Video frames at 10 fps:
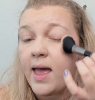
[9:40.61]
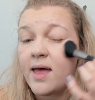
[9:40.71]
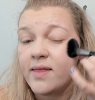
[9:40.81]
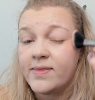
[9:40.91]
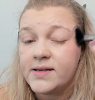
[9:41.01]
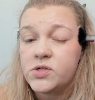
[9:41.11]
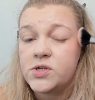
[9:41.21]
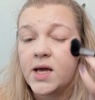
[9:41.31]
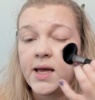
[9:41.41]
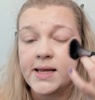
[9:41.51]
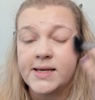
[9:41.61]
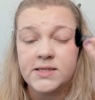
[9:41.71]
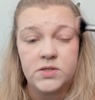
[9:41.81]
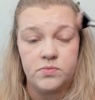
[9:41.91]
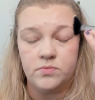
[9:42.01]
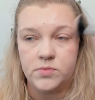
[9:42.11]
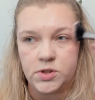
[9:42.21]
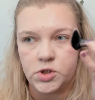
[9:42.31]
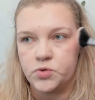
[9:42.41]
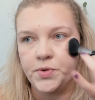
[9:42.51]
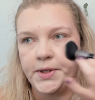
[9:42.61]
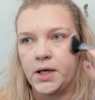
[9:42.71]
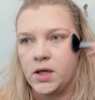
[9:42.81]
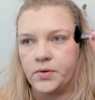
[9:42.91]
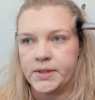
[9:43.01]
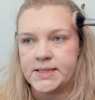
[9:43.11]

And this shade is just really cute.